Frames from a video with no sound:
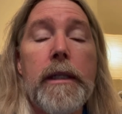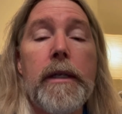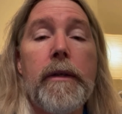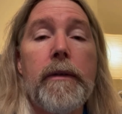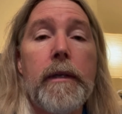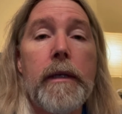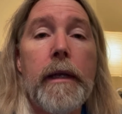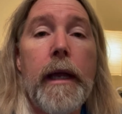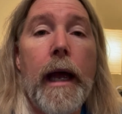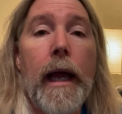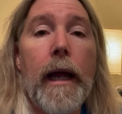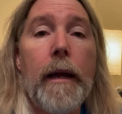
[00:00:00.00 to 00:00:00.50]
of
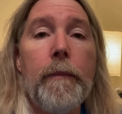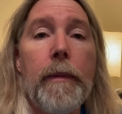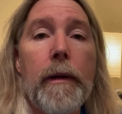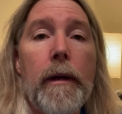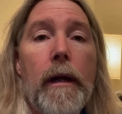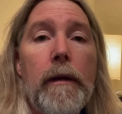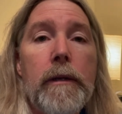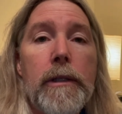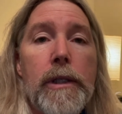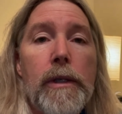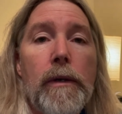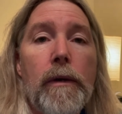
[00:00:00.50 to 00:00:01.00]
the neck, but
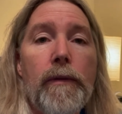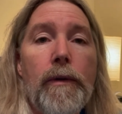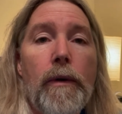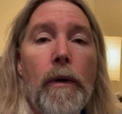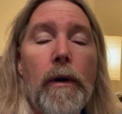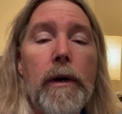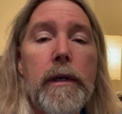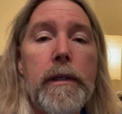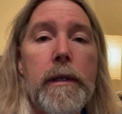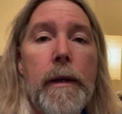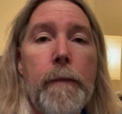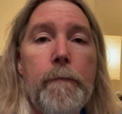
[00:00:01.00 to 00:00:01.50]
also, of
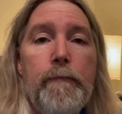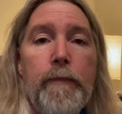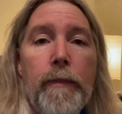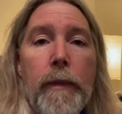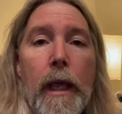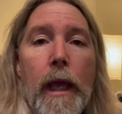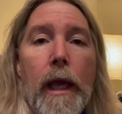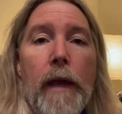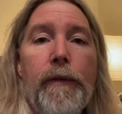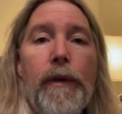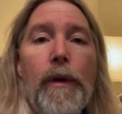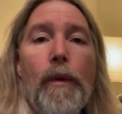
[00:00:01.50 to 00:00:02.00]
course,
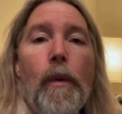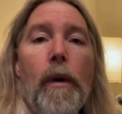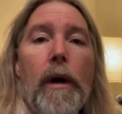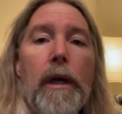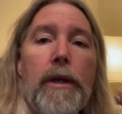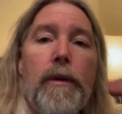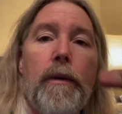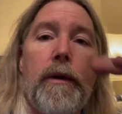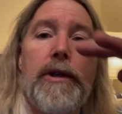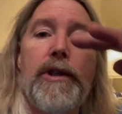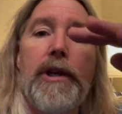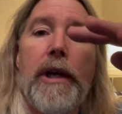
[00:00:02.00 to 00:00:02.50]
if you want
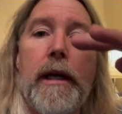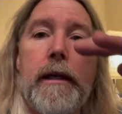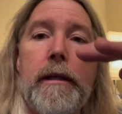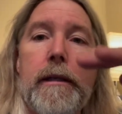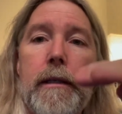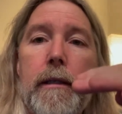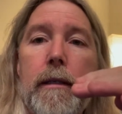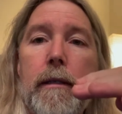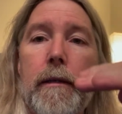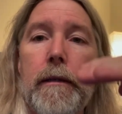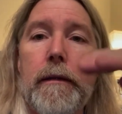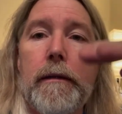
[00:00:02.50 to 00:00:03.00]
to adjust